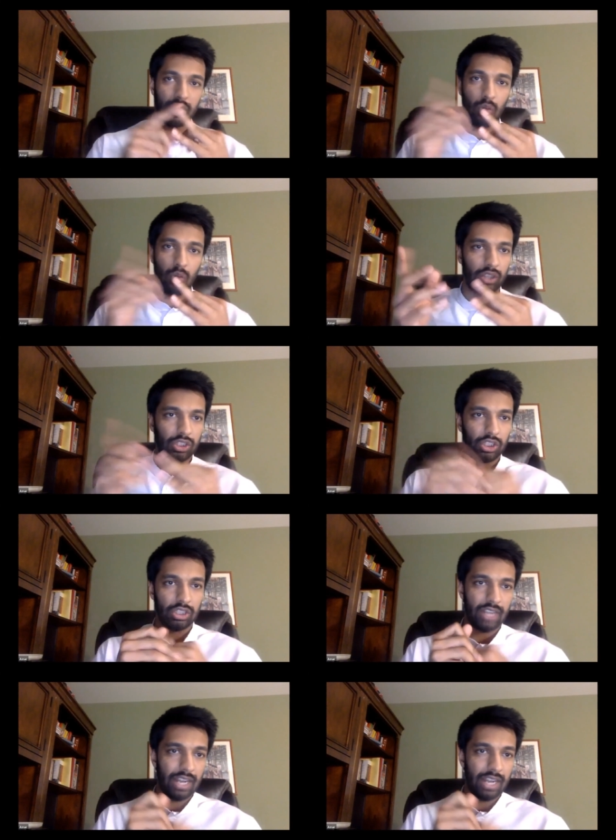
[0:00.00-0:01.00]
You all should
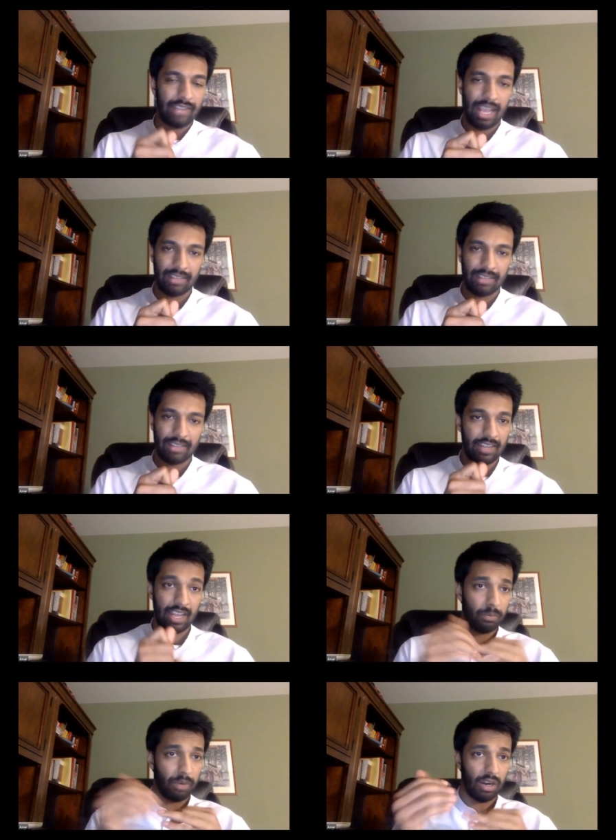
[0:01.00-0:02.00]
have gotten text today
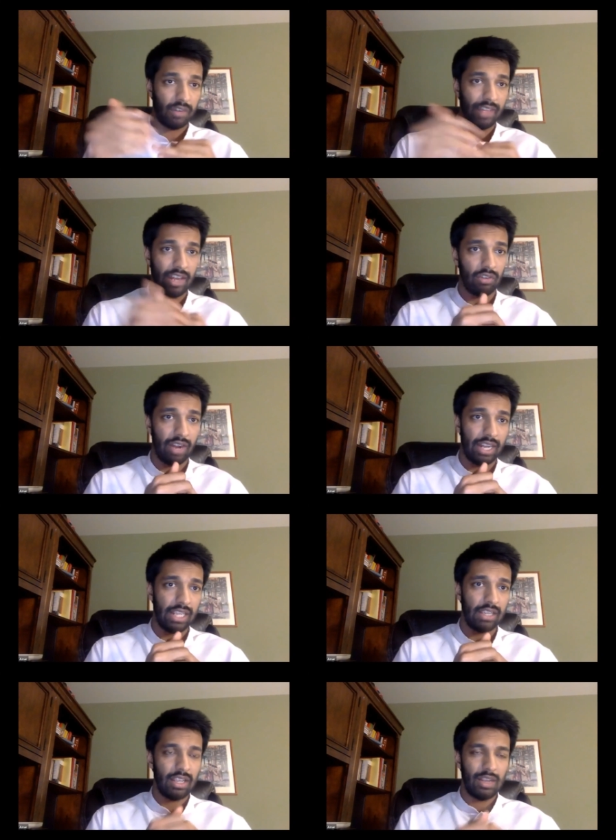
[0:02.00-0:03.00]
if you're part of that
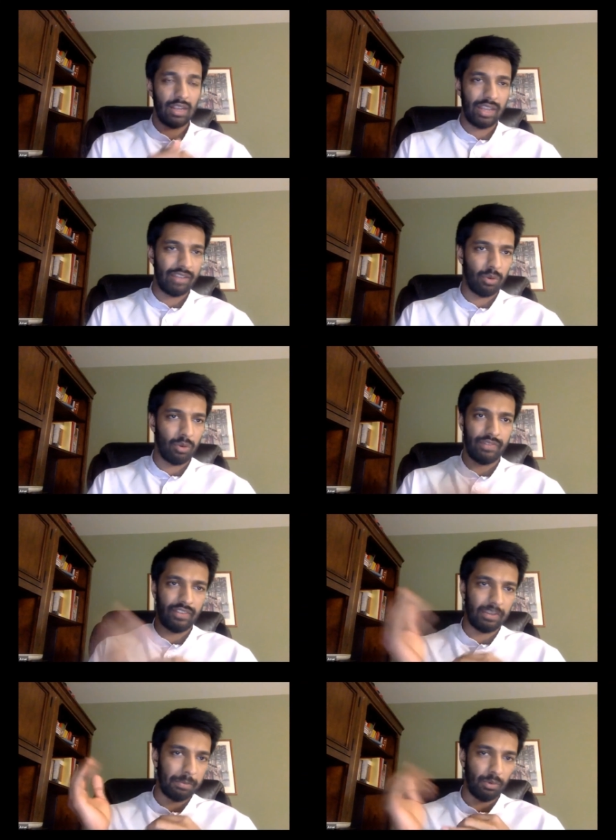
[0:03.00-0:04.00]
already. We have more than
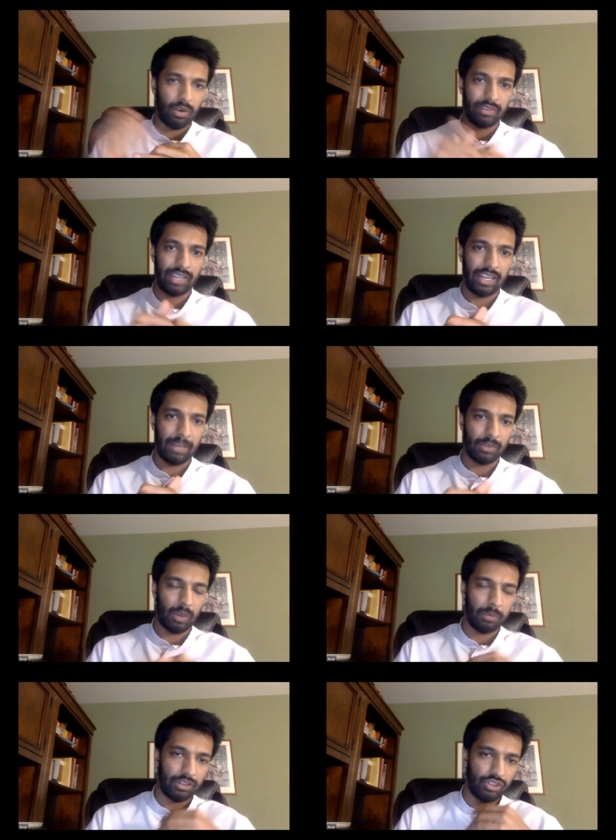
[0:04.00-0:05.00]
50 people who are signed up, so I'm
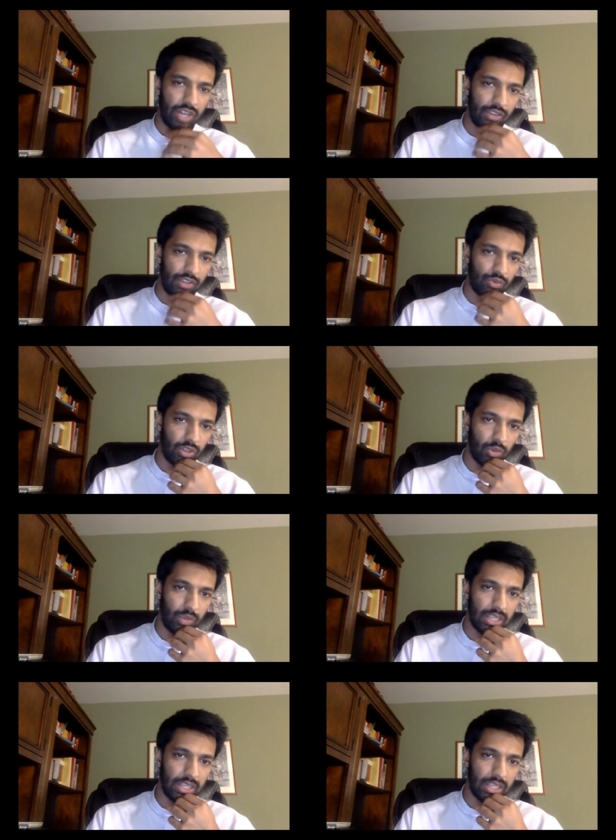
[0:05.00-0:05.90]
going to share this real quick.